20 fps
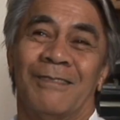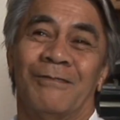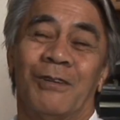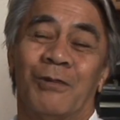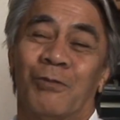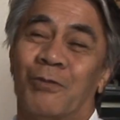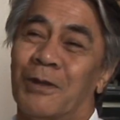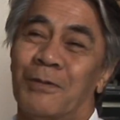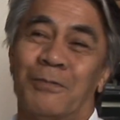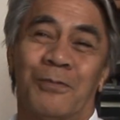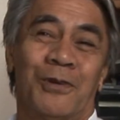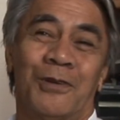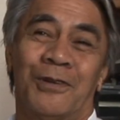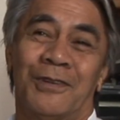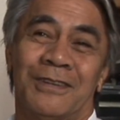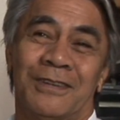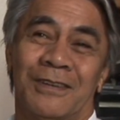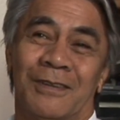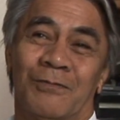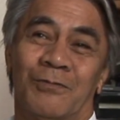The one
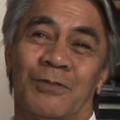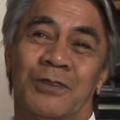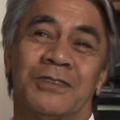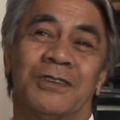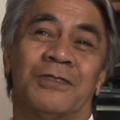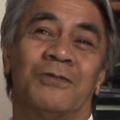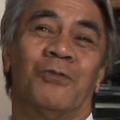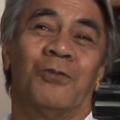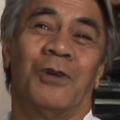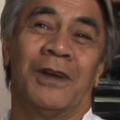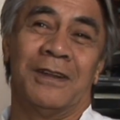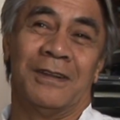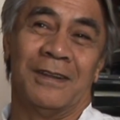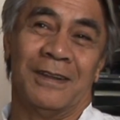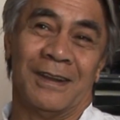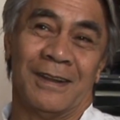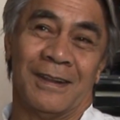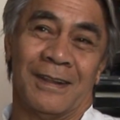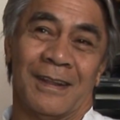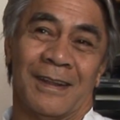person was just
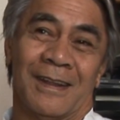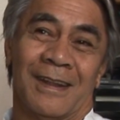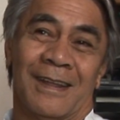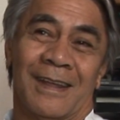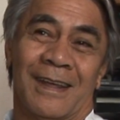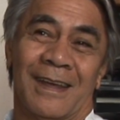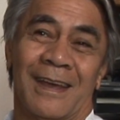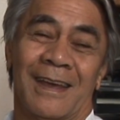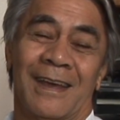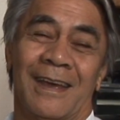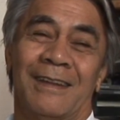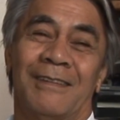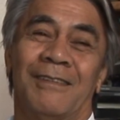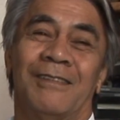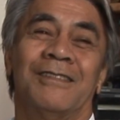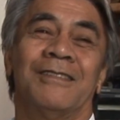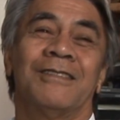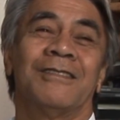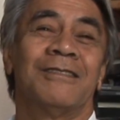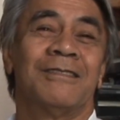waiting then, and
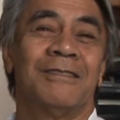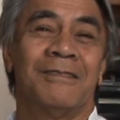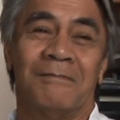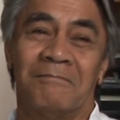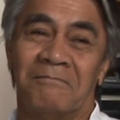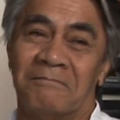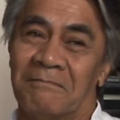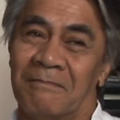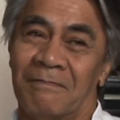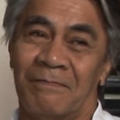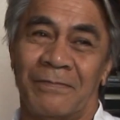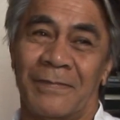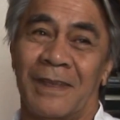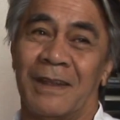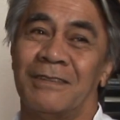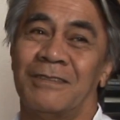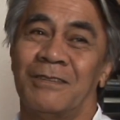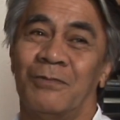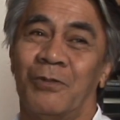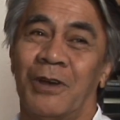it just,
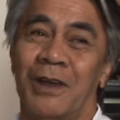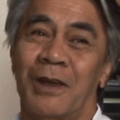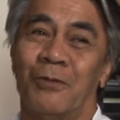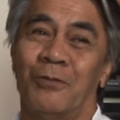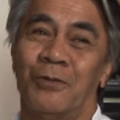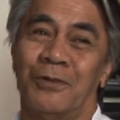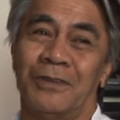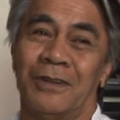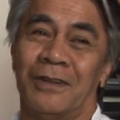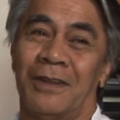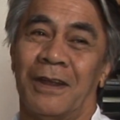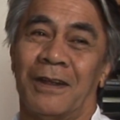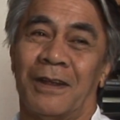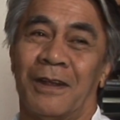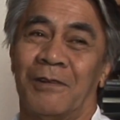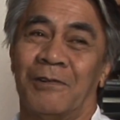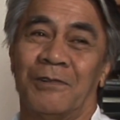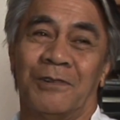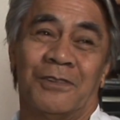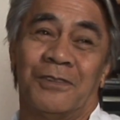that's the way I wanted that
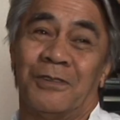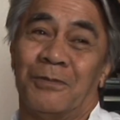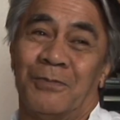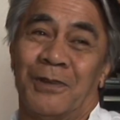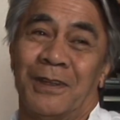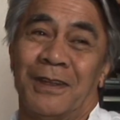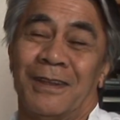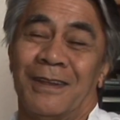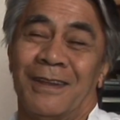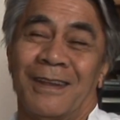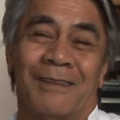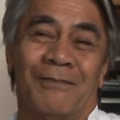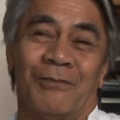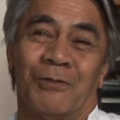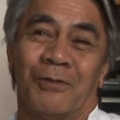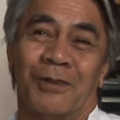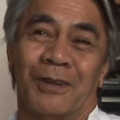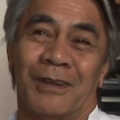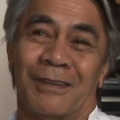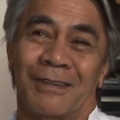character to be, and
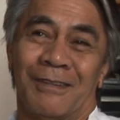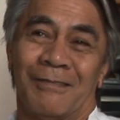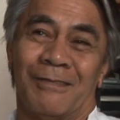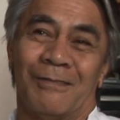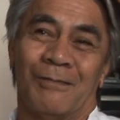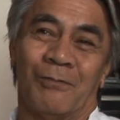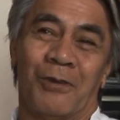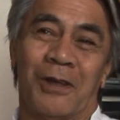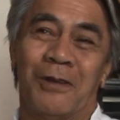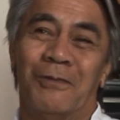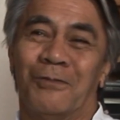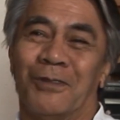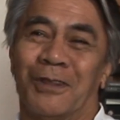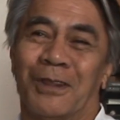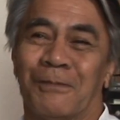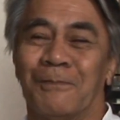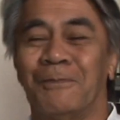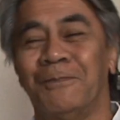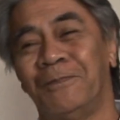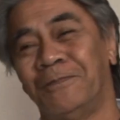everyone went
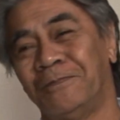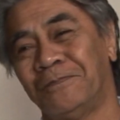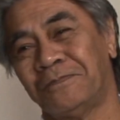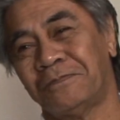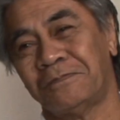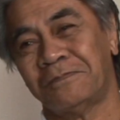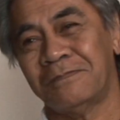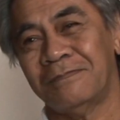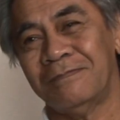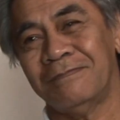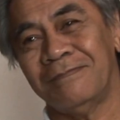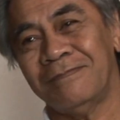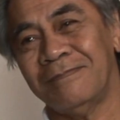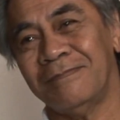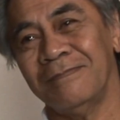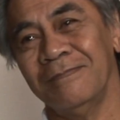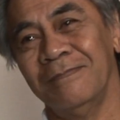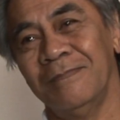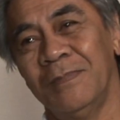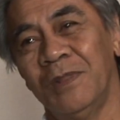with it.
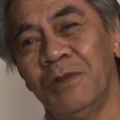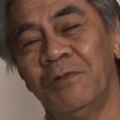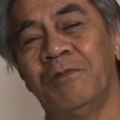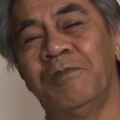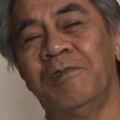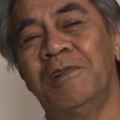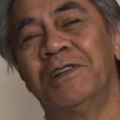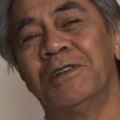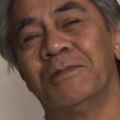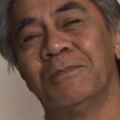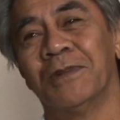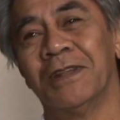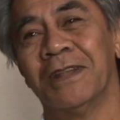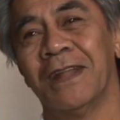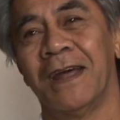The freedom in